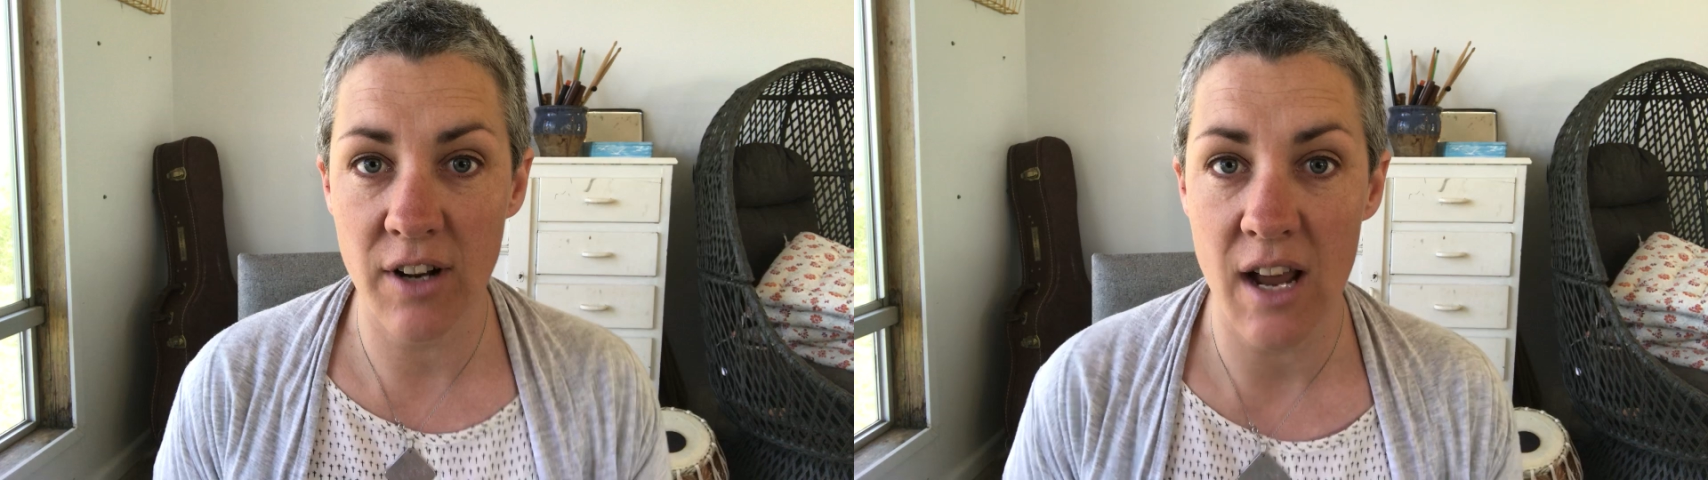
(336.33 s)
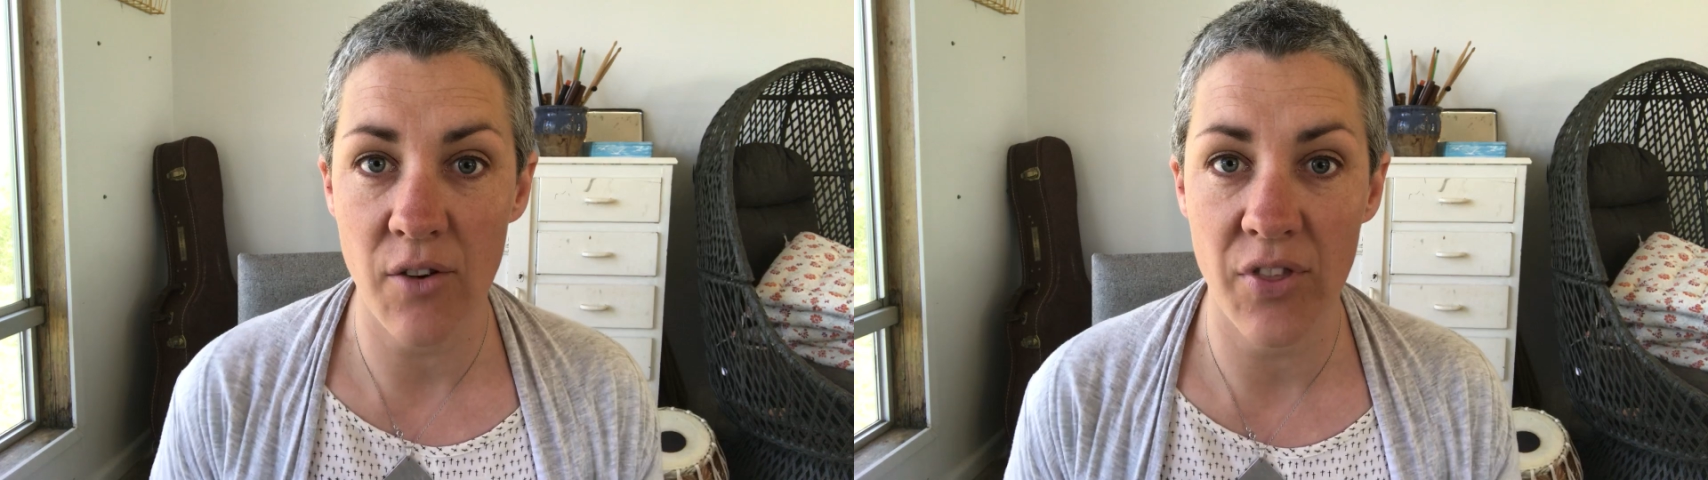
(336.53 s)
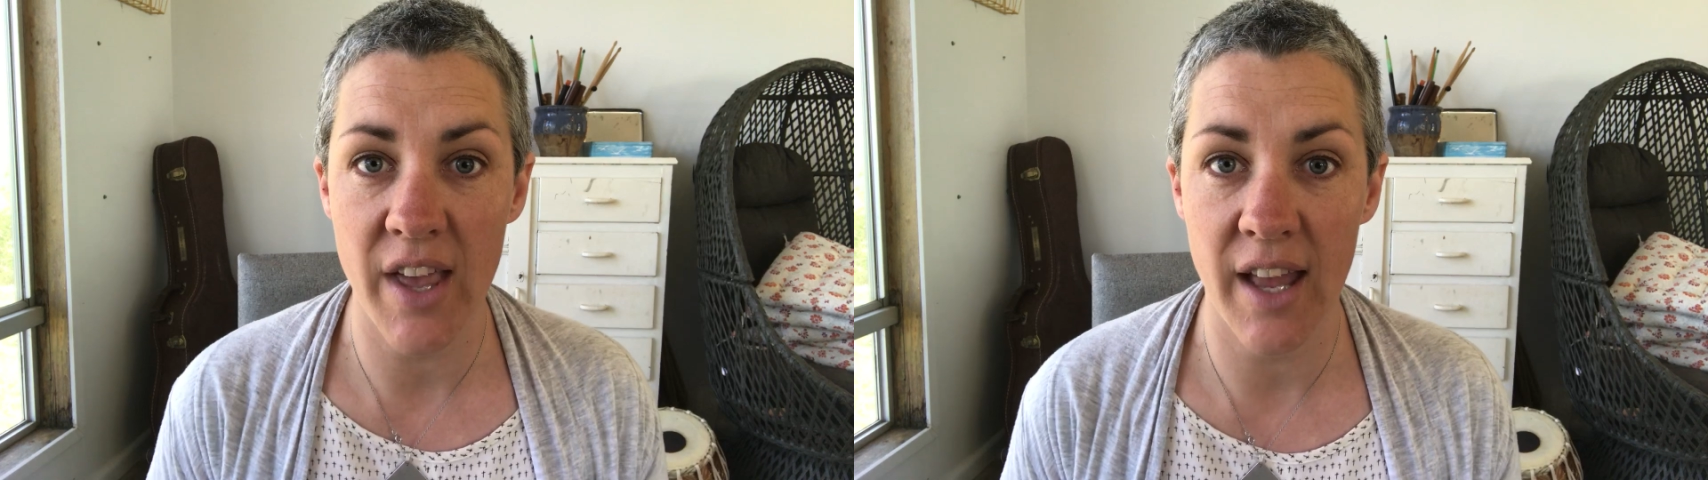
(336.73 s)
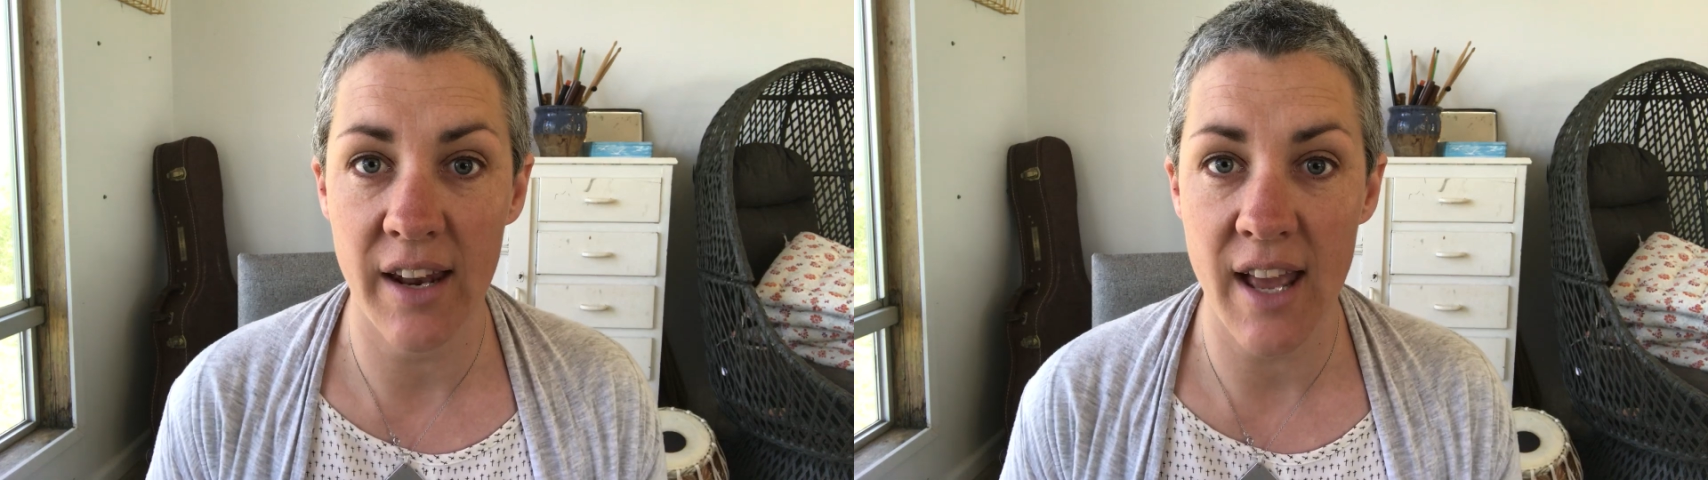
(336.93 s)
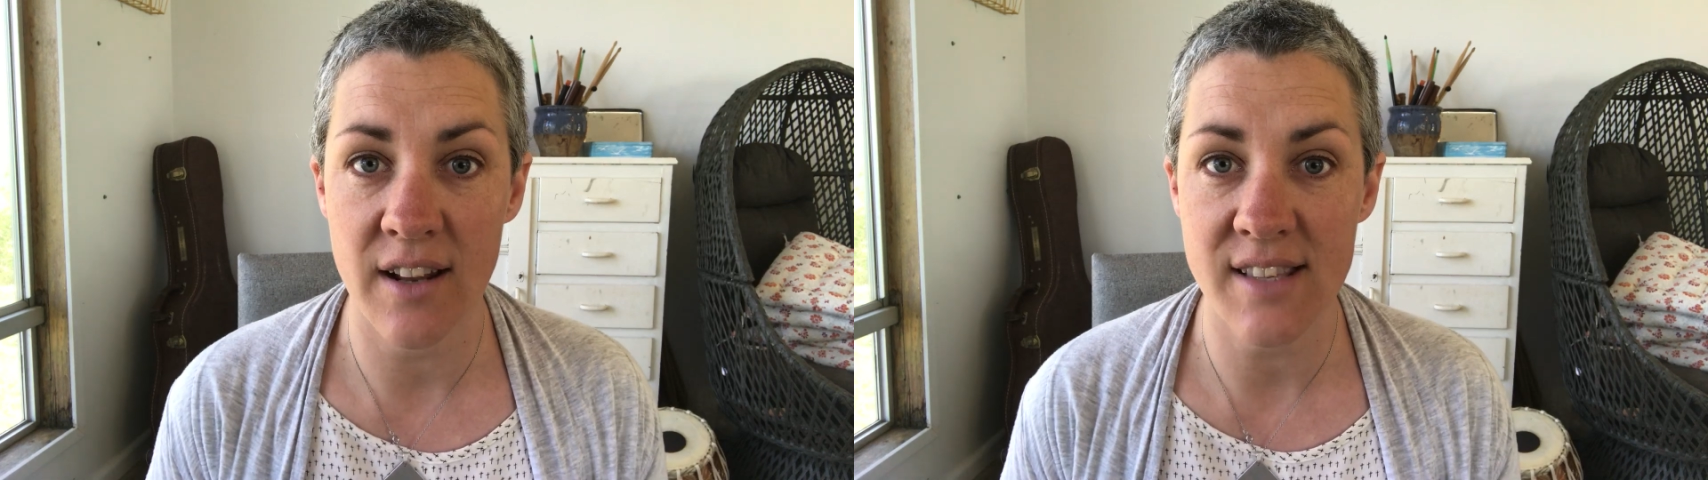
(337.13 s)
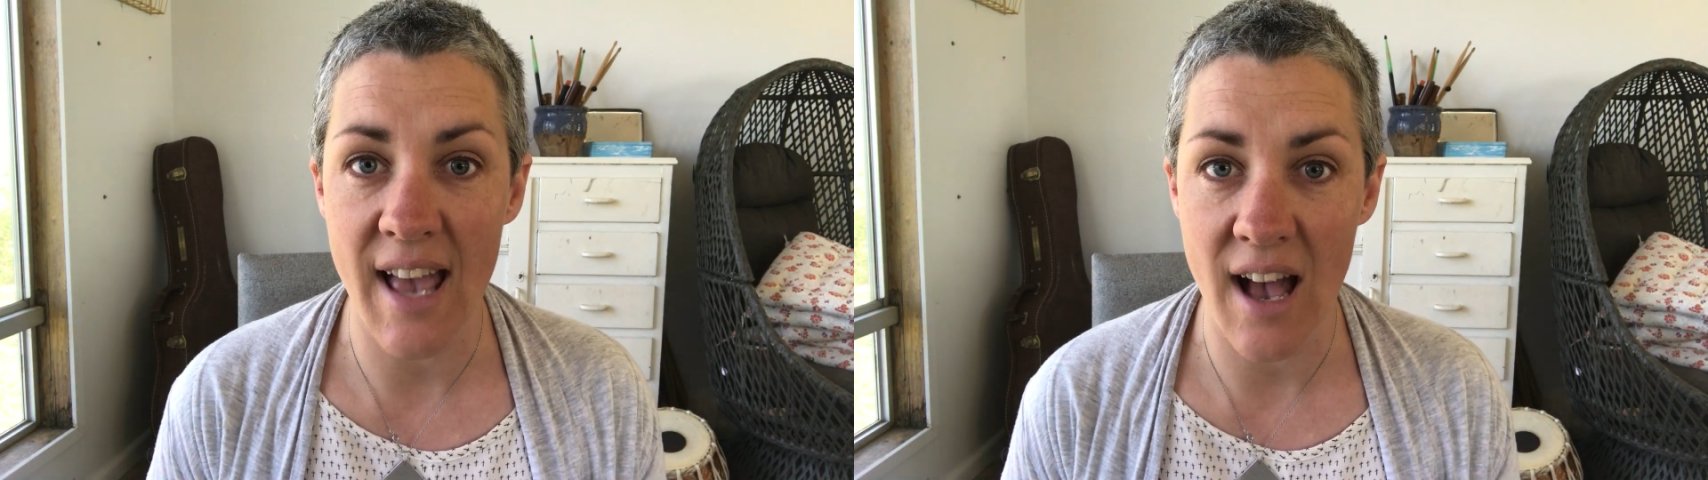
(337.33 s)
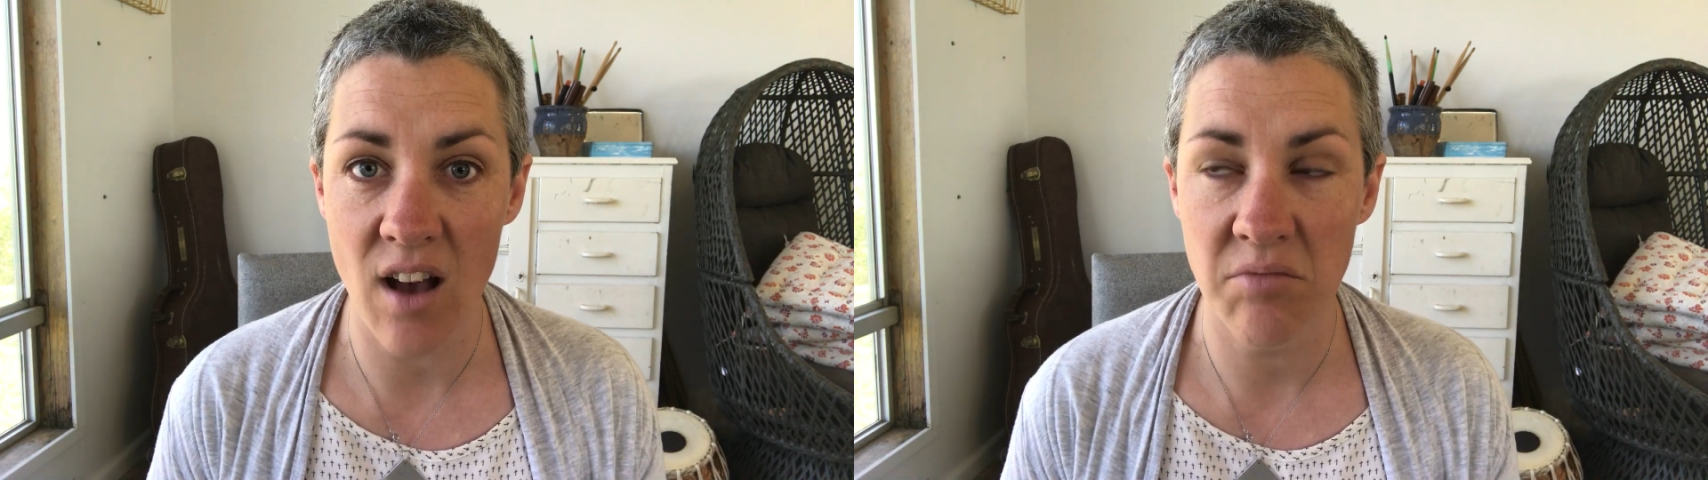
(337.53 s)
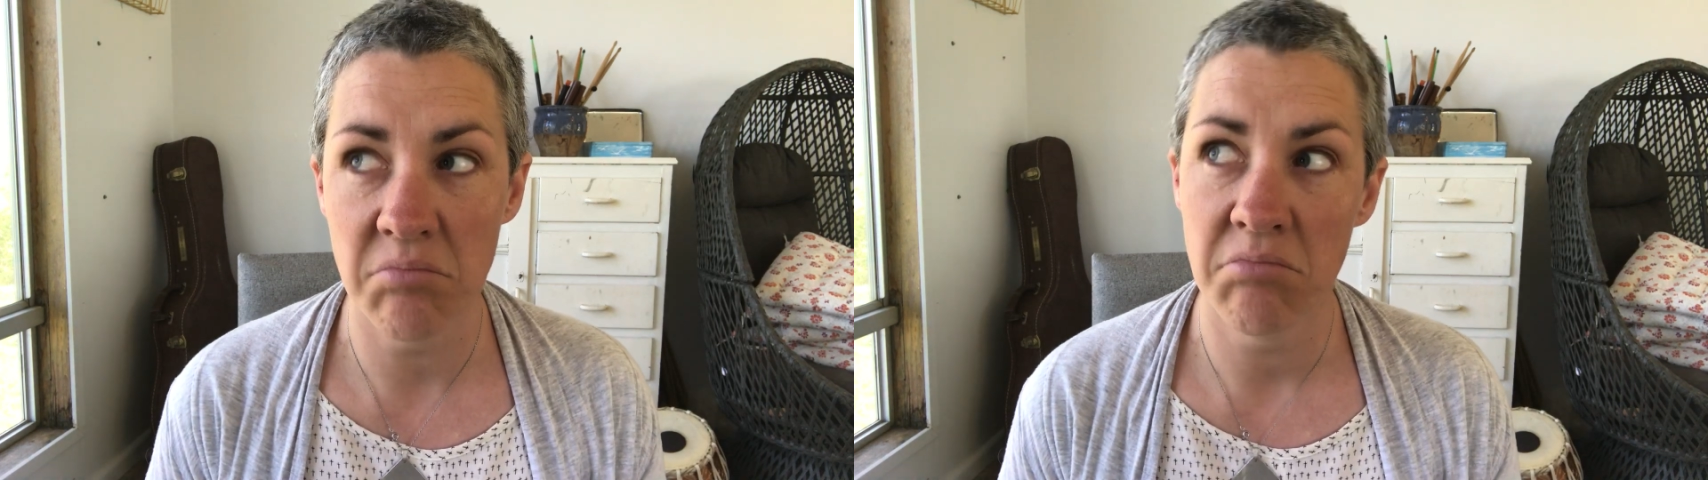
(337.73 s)
now and then and it's
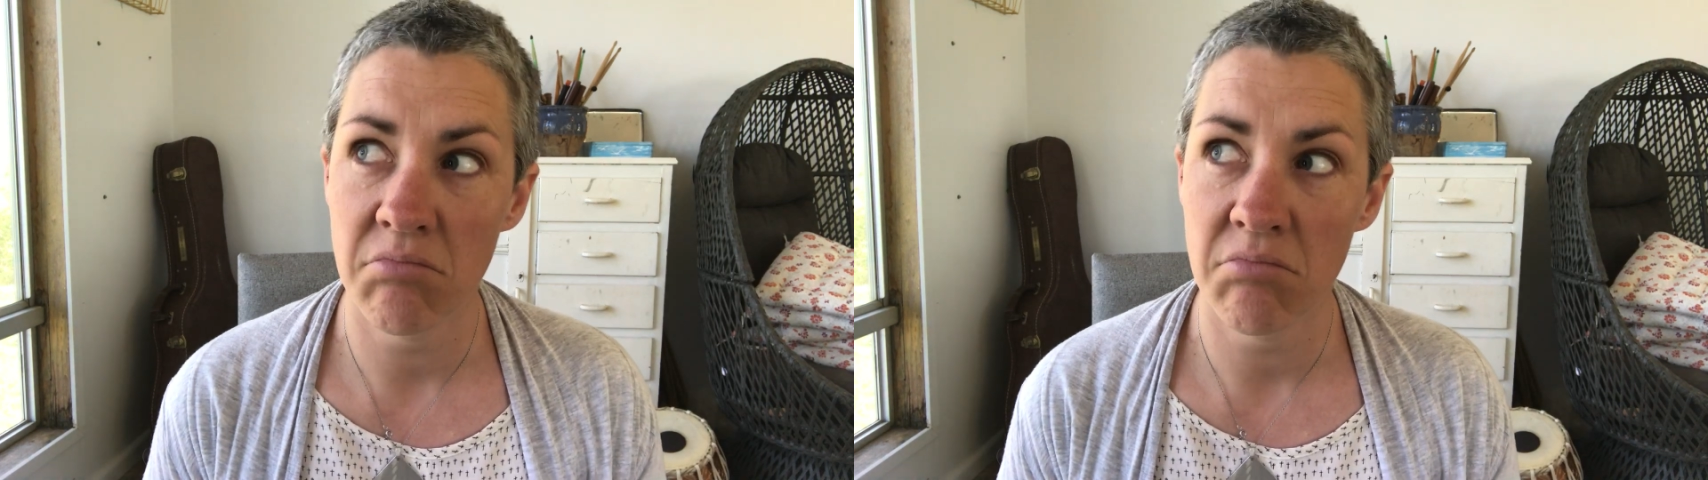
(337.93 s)
out,